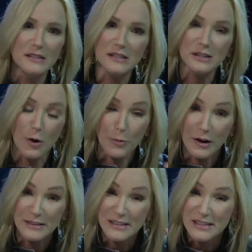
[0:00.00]
that's going to
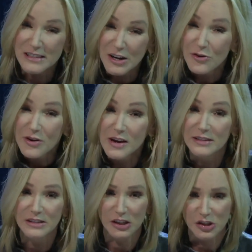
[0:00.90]
bring
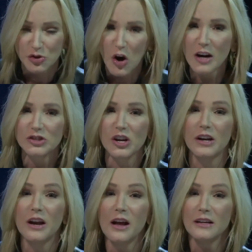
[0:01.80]
serious destruction